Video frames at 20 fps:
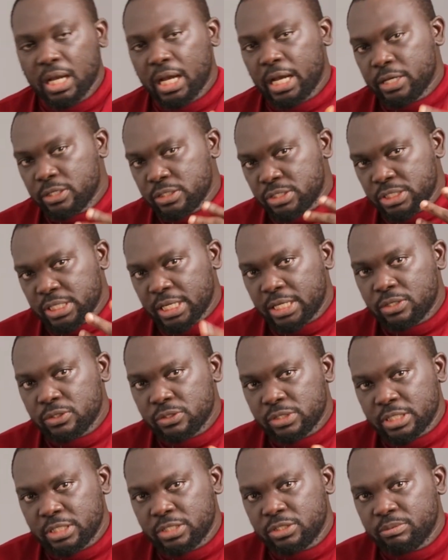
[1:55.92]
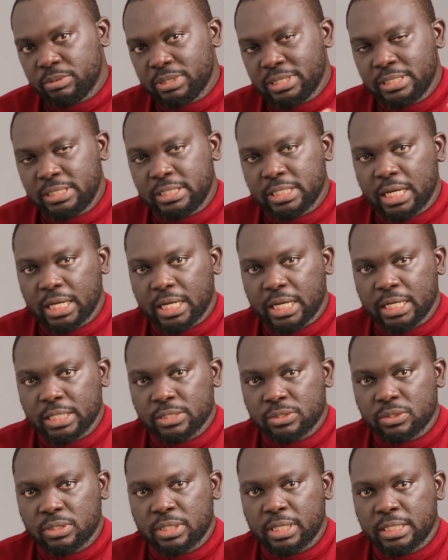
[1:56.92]
and your shadows a little bit
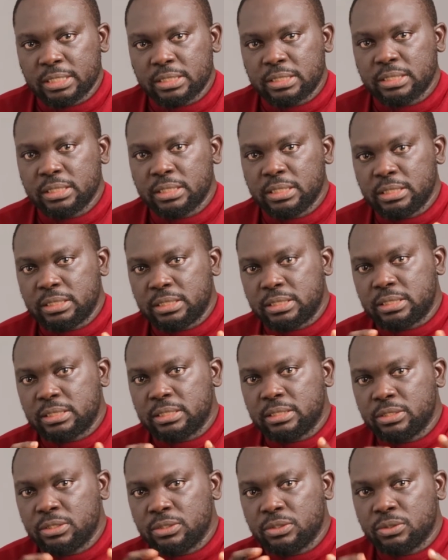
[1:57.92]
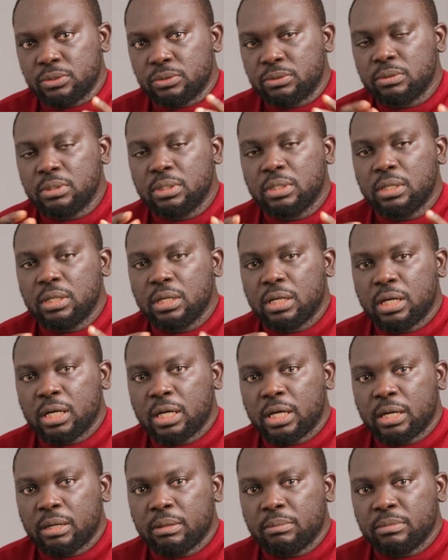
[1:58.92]
darker, so that it's,
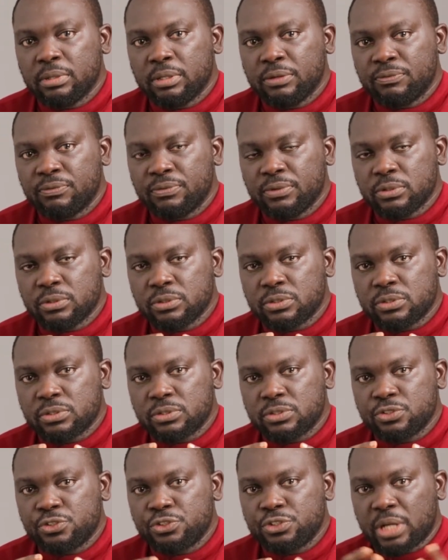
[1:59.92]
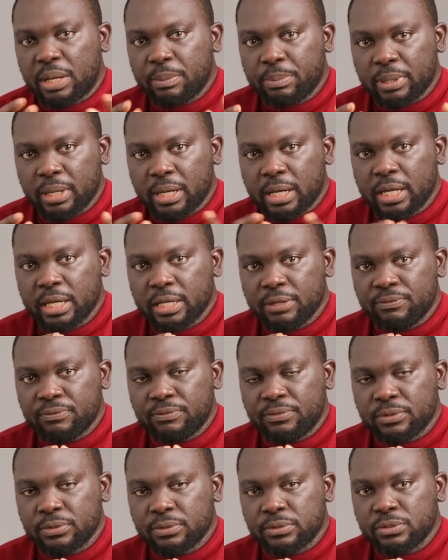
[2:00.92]
it feels sharper, it
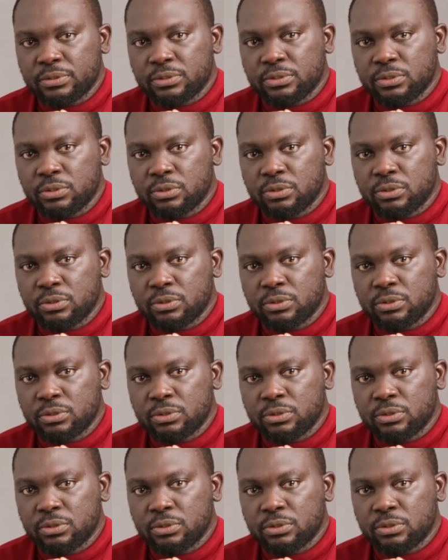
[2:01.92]
feels,